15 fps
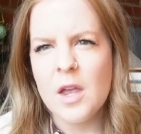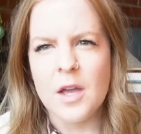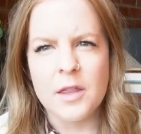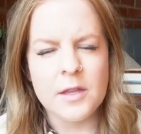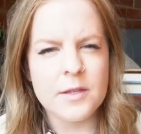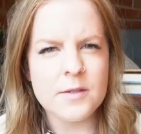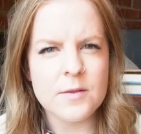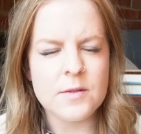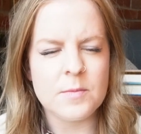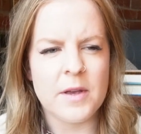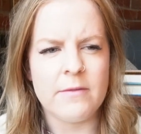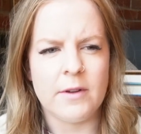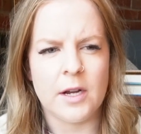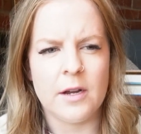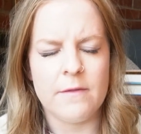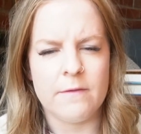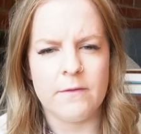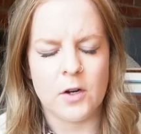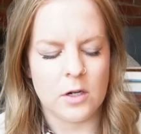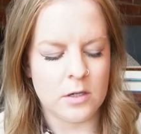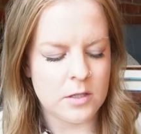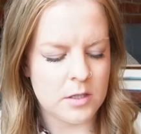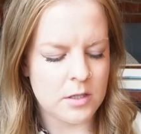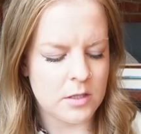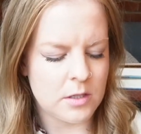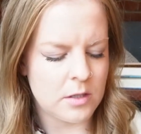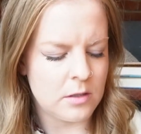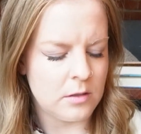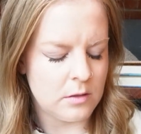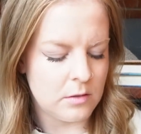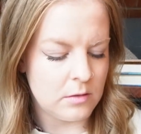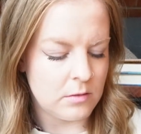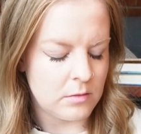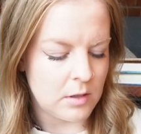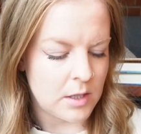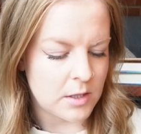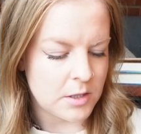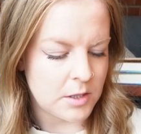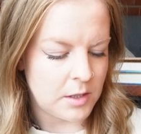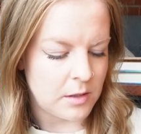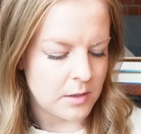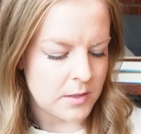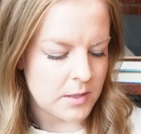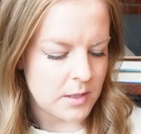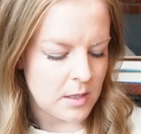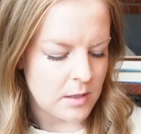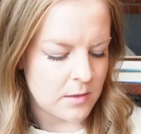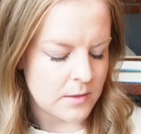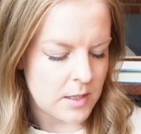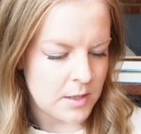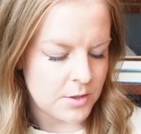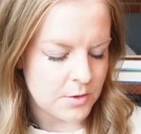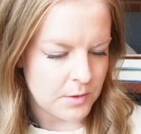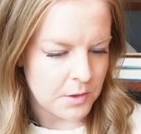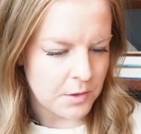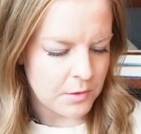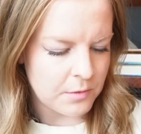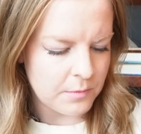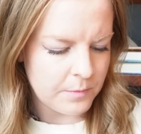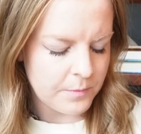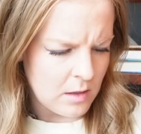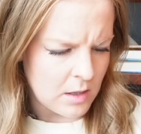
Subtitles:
I think this was my very first, actually, let's see, is that true?